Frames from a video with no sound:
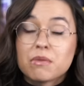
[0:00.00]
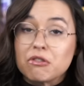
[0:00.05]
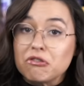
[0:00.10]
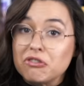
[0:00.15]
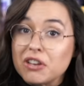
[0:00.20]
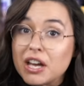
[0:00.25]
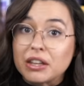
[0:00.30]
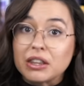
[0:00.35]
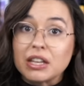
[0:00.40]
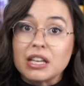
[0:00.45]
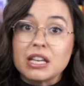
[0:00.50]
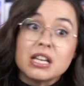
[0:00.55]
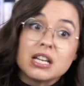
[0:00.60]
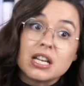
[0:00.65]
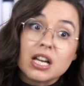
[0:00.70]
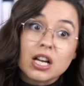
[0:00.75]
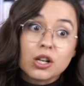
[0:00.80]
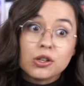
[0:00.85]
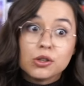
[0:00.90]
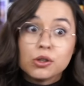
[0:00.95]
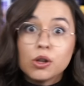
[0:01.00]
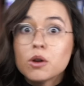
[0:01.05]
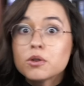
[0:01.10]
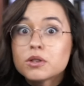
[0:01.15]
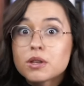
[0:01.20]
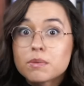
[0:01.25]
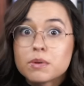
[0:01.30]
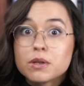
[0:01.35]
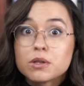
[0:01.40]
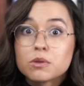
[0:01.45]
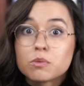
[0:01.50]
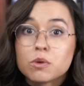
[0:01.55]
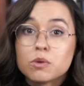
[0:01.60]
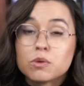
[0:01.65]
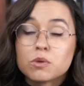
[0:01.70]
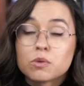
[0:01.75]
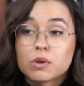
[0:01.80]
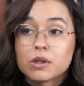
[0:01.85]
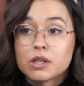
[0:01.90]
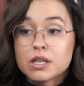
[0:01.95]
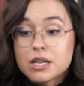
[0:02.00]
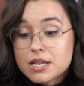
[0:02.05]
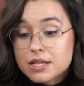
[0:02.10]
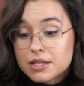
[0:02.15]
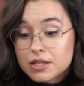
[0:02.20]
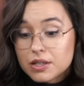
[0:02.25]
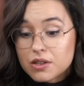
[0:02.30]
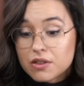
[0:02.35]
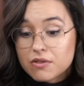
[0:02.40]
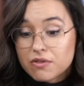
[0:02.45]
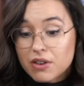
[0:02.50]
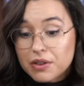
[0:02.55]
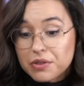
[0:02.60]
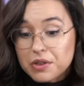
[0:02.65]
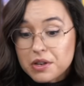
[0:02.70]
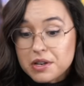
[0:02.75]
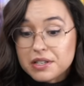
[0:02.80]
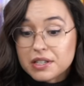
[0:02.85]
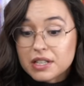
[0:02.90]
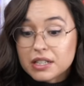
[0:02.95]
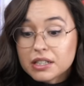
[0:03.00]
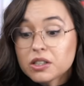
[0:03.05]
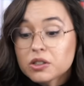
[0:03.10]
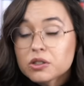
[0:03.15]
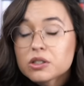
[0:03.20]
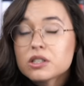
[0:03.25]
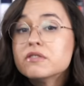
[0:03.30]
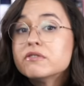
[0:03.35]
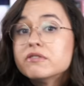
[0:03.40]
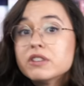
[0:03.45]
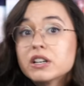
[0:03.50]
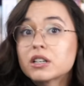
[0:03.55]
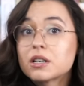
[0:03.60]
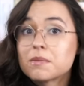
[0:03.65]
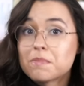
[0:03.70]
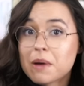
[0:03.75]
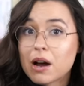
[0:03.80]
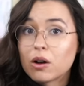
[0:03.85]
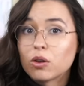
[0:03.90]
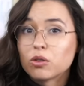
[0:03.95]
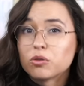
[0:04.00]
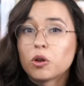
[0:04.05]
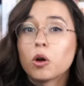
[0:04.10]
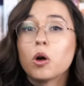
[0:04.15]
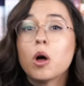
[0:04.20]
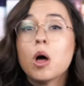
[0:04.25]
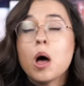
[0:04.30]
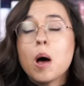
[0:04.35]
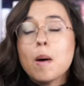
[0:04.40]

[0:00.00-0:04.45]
the fact that he can close up his wounds really easily, the fact that he's clearly very powerful,